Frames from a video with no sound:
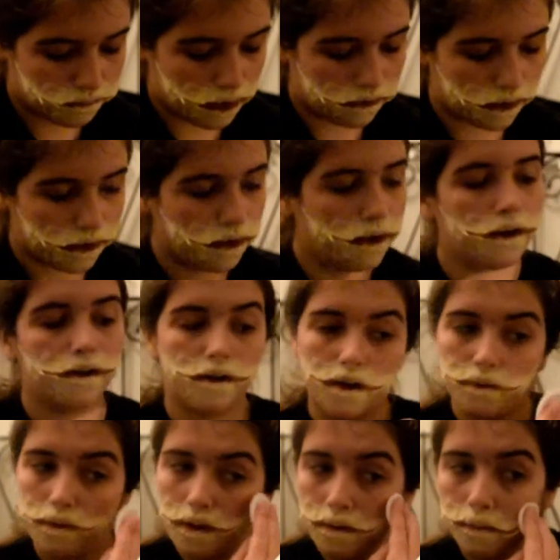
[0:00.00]
powder, you're going to
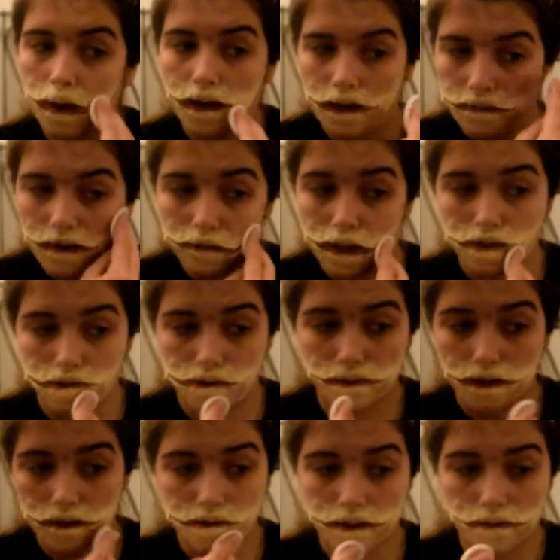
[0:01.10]
want to apply a foundation to it,
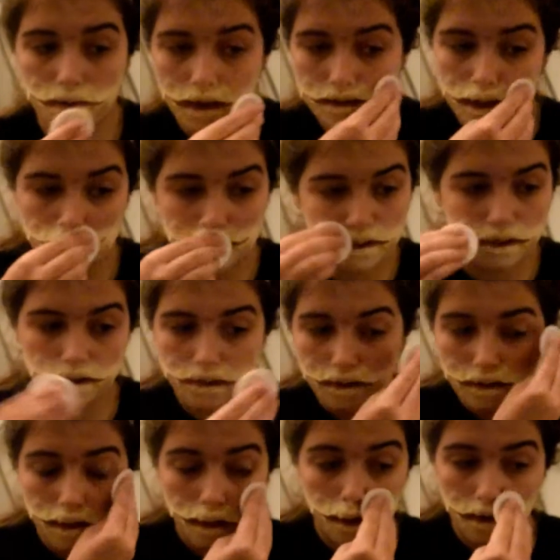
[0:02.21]
because otherwise it's just
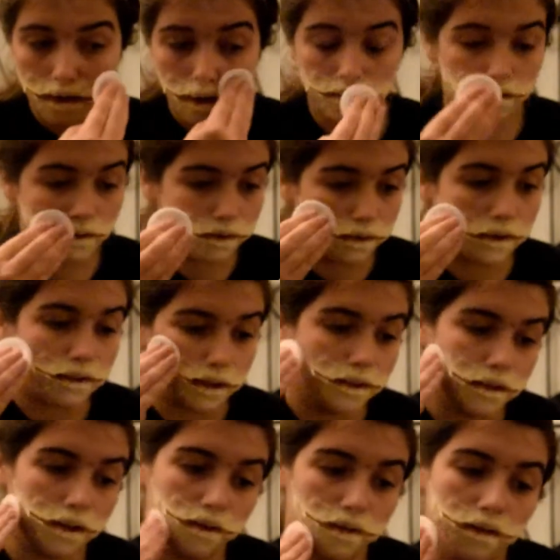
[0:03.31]
going to not suit the skin
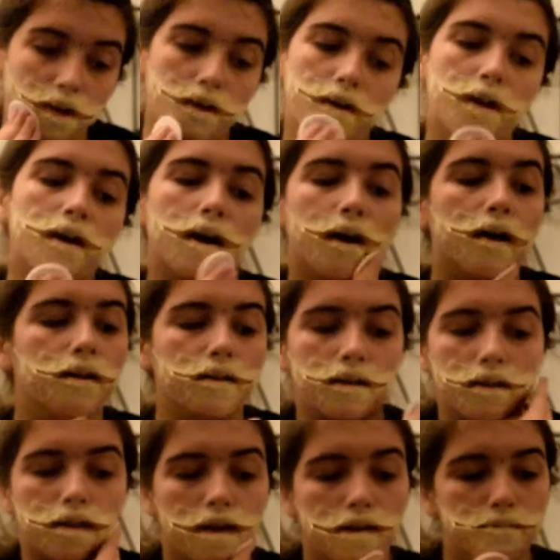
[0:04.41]
tone, and
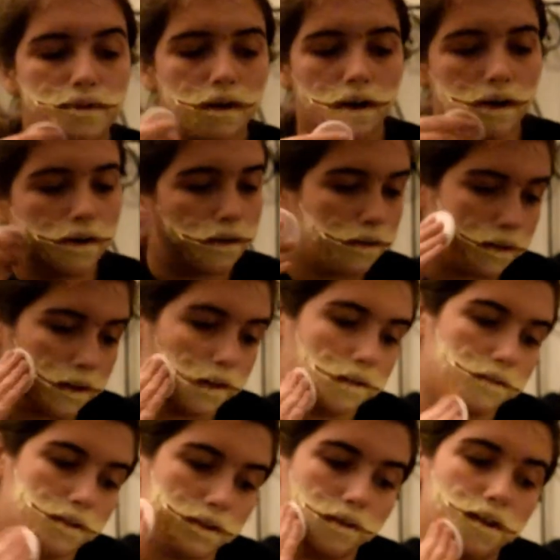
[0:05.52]
the lips are not going to
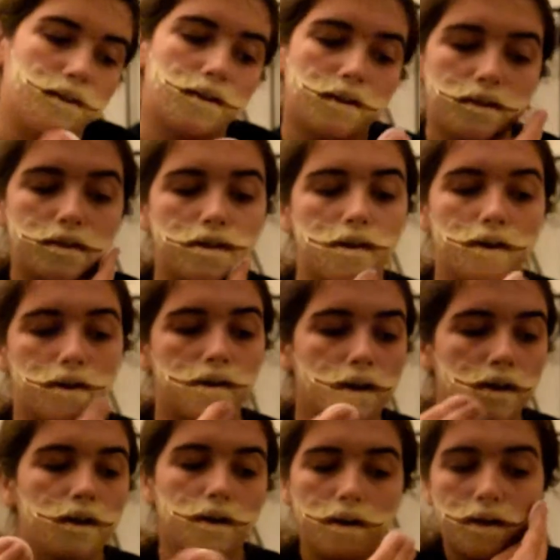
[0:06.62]
suit it. So
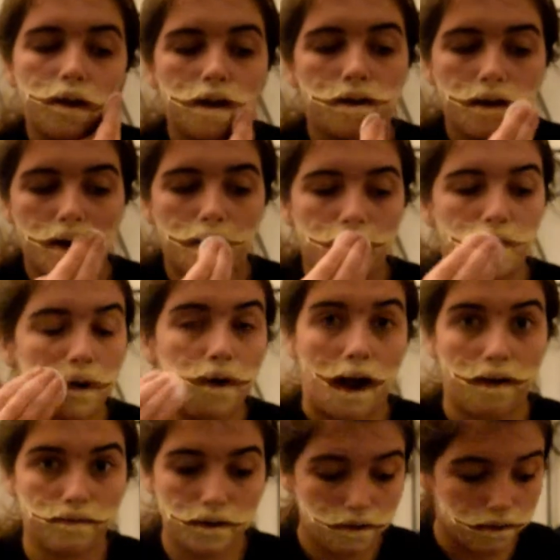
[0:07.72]
you don't have
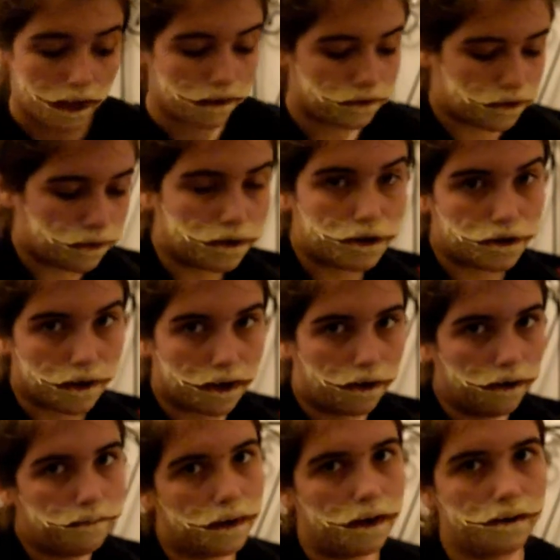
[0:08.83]
to, you can just do it straight on,
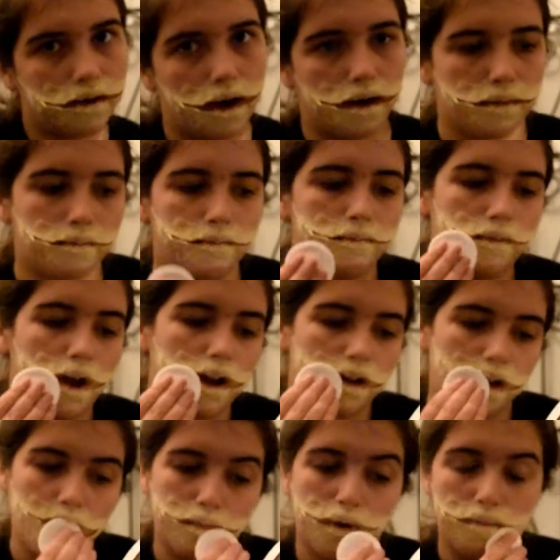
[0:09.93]
but I'd
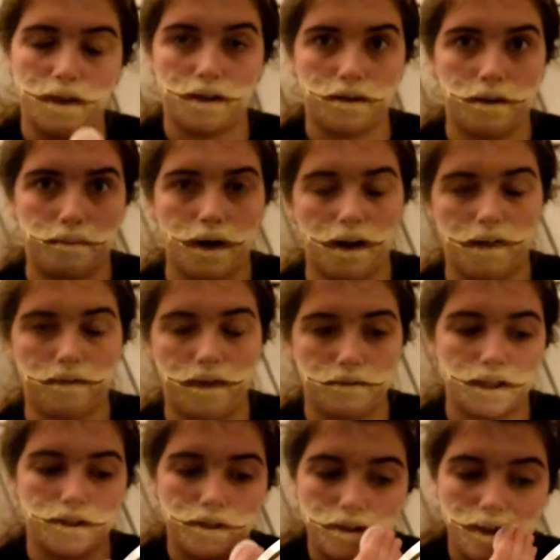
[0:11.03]
probably apply a
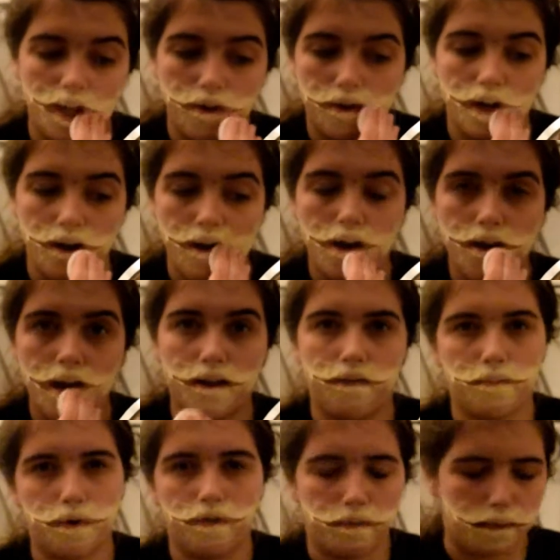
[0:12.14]
foundation so that you can give it
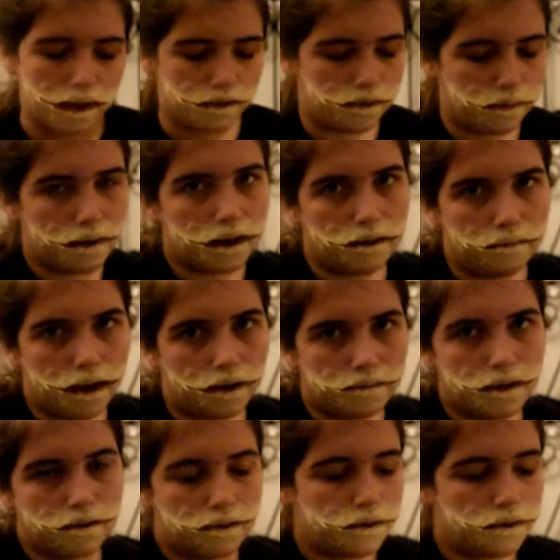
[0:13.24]
more of a base to apply the makeup to.